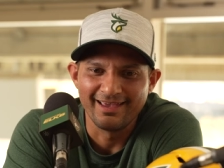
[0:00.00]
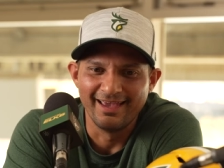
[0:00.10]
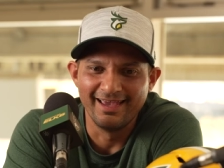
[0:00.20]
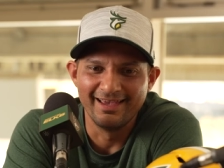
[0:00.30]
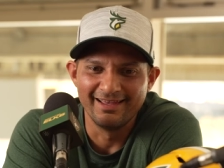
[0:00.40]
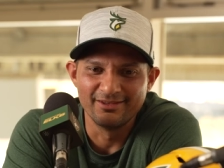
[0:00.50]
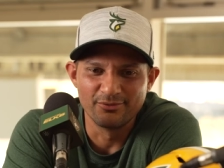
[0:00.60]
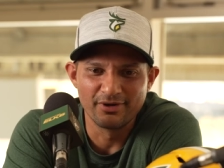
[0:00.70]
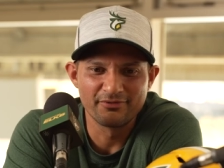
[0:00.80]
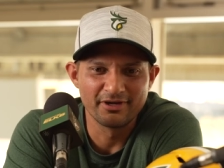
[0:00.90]
And the
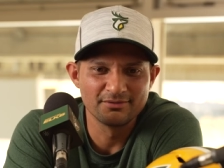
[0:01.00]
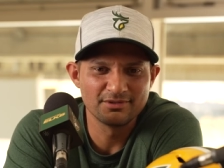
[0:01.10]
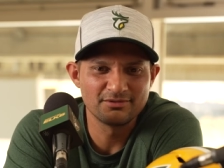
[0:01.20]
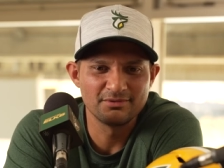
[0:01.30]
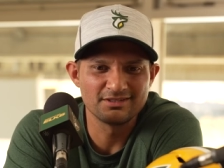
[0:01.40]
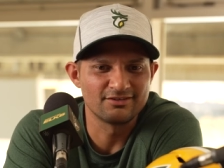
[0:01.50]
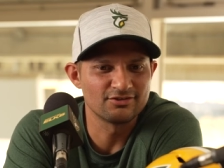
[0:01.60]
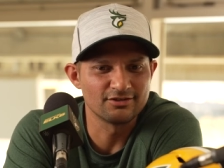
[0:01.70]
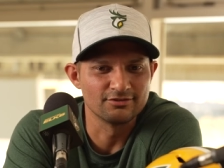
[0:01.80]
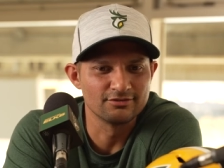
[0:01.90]
referee comes up to me. He's like,
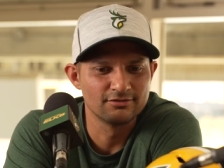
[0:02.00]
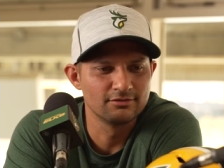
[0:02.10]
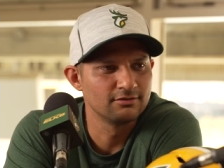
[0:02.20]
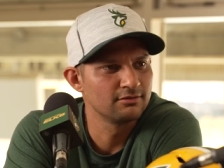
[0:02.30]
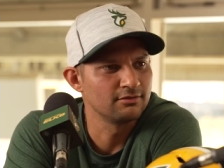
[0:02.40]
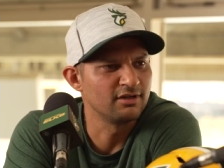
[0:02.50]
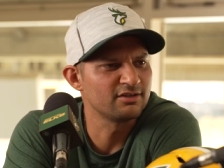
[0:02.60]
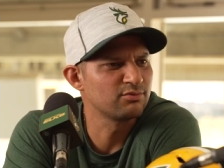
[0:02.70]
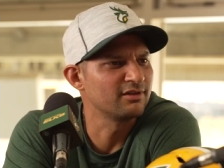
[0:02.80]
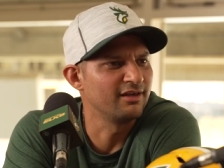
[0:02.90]
Serge, you
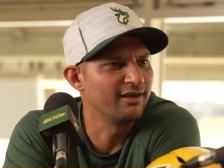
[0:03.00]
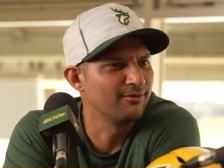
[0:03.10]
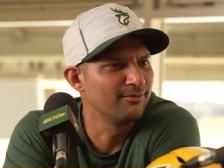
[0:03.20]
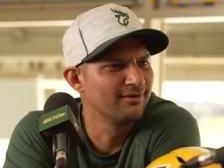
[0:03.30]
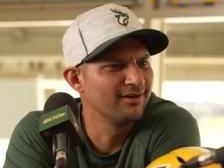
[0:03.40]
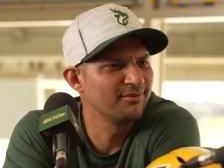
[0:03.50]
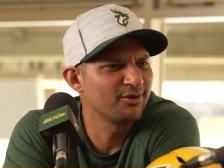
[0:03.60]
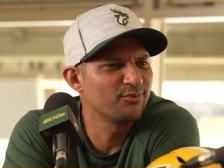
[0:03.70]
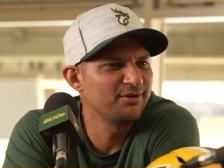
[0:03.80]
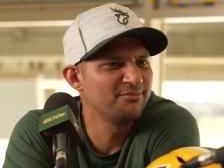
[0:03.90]
guys won the game. I'm
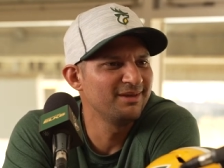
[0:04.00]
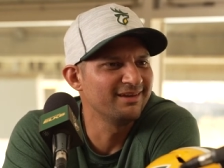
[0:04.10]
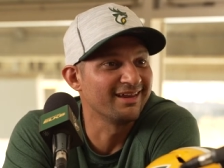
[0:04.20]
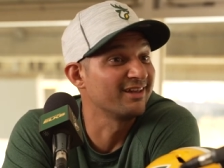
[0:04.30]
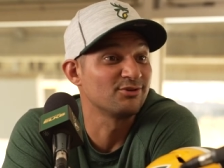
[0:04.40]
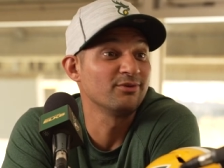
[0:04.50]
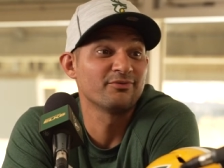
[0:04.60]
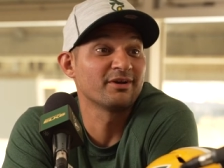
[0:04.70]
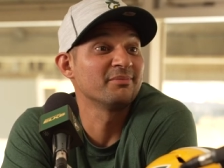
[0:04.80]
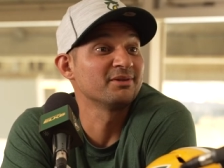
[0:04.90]
like, what do you mean? And I had totally
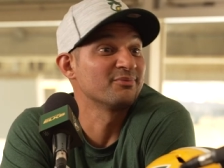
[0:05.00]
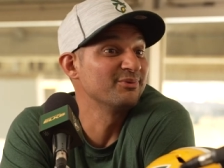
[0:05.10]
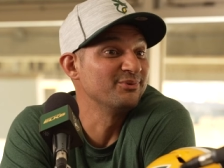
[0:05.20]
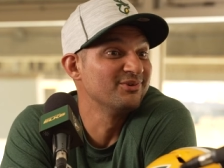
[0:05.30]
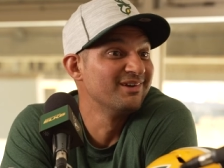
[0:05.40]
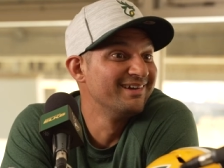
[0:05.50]
forgot about the rouge.